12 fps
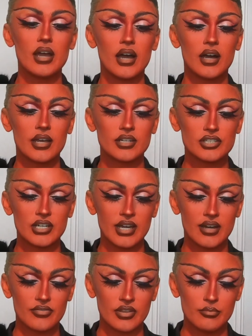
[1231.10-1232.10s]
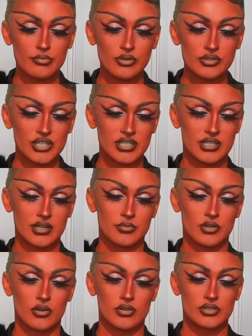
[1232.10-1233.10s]
I actually have the bougiest lip
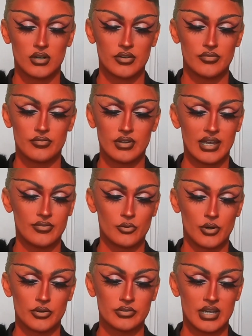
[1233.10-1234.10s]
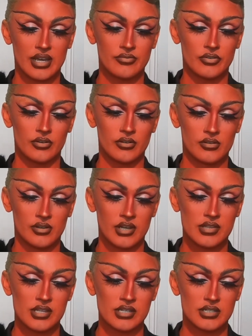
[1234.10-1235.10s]
gloss I've ever owned, ever.
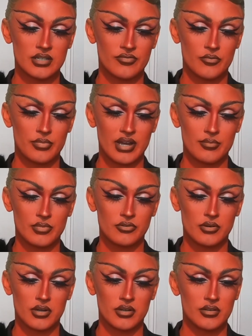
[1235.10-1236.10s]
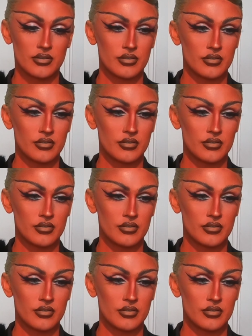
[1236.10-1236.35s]
And this is from Pat McGrath.